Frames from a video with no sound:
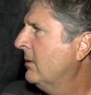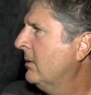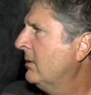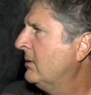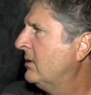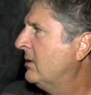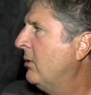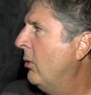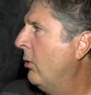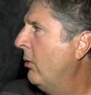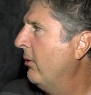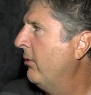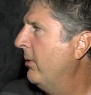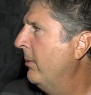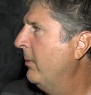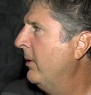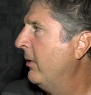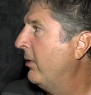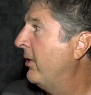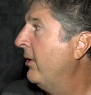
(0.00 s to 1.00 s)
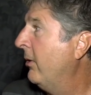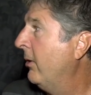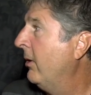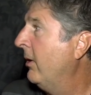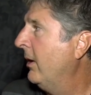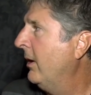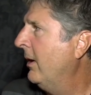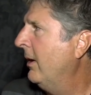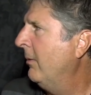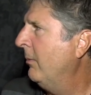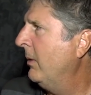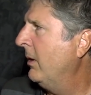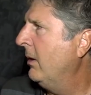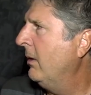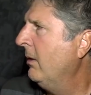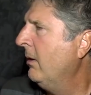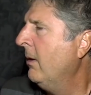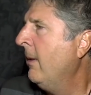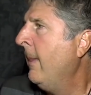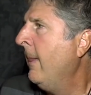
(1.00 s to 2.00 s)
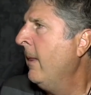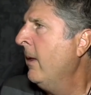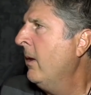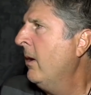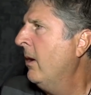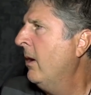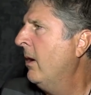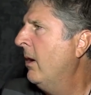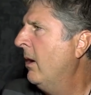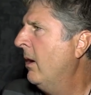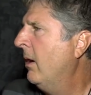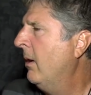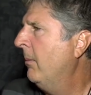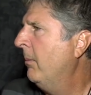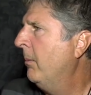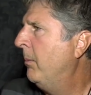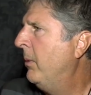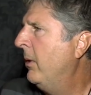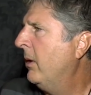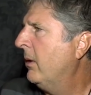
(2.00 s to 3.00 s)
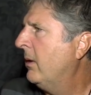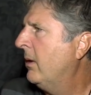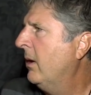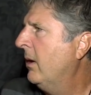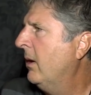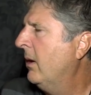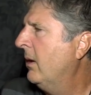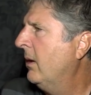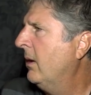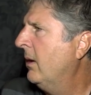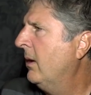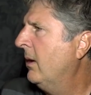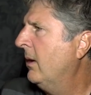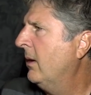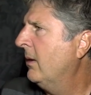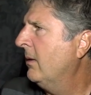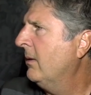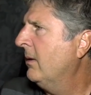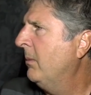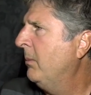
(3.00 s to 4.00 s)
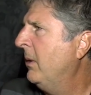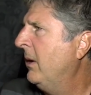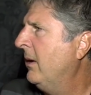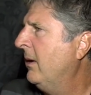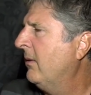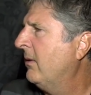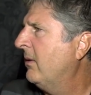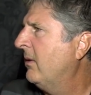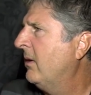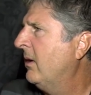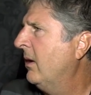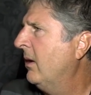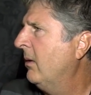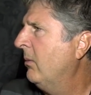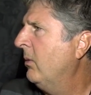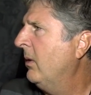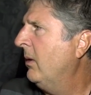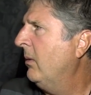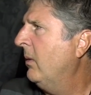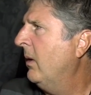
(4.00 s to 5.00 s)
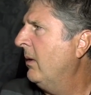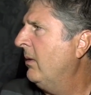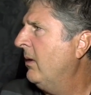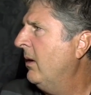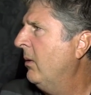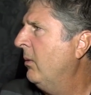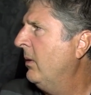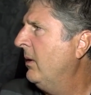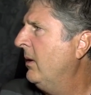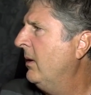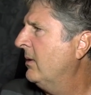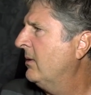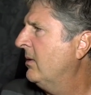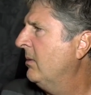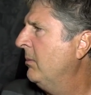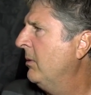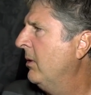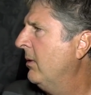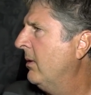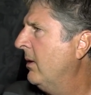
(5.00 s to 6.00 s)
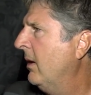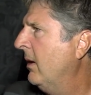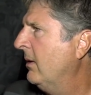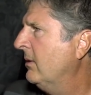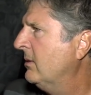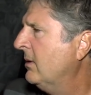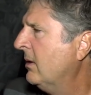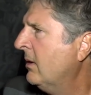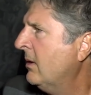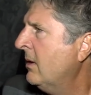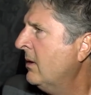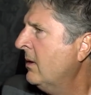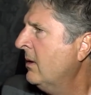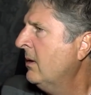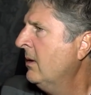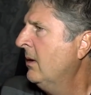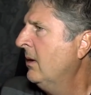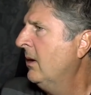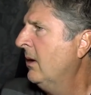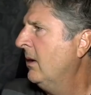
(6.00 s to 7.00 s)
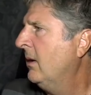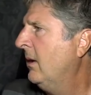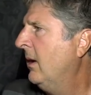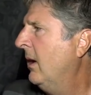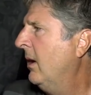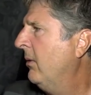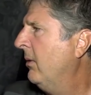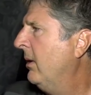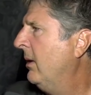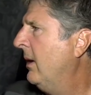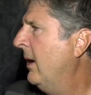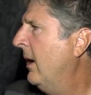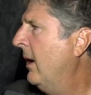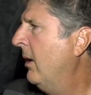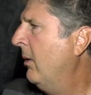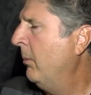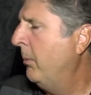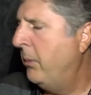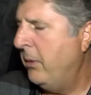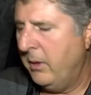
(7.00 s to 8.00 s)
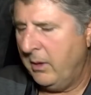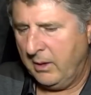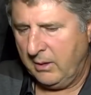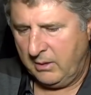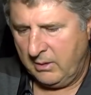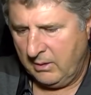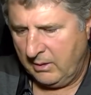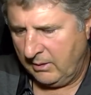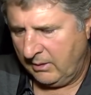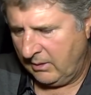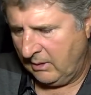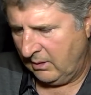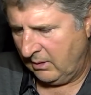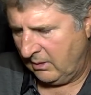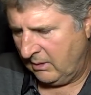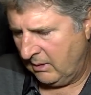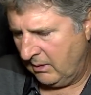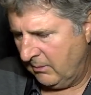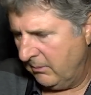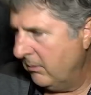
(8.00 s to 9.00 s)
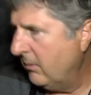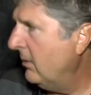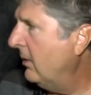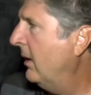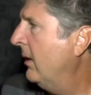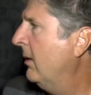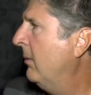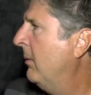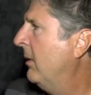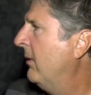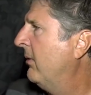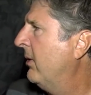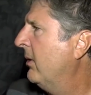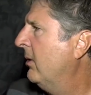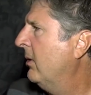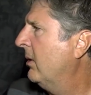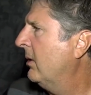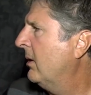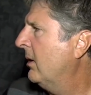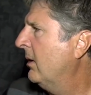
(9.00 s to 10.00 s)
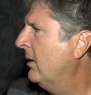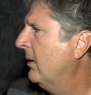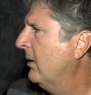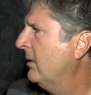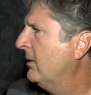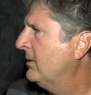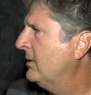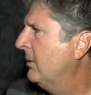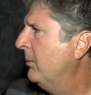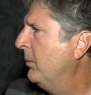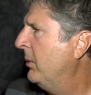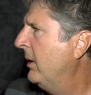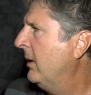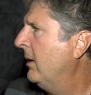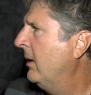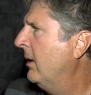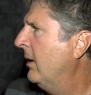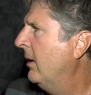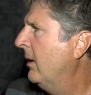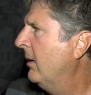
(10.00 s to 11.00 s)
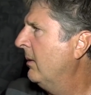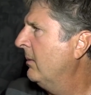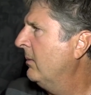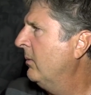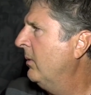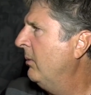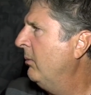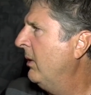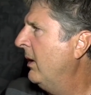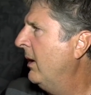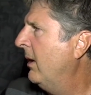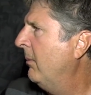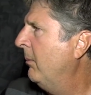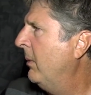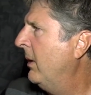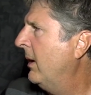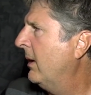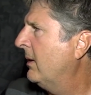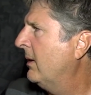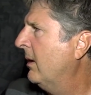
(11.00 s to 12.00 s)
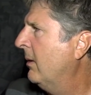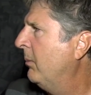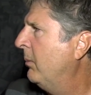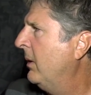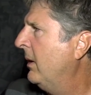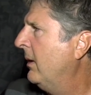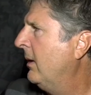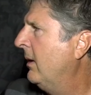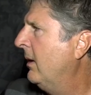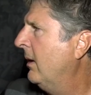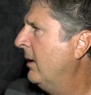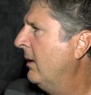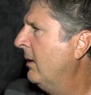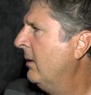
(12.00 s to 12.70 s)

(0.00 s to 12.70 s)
score from the 30. The biggest I thought we did some good things down to down, but I thought that letting them off the hook on some big when we had them backed up, big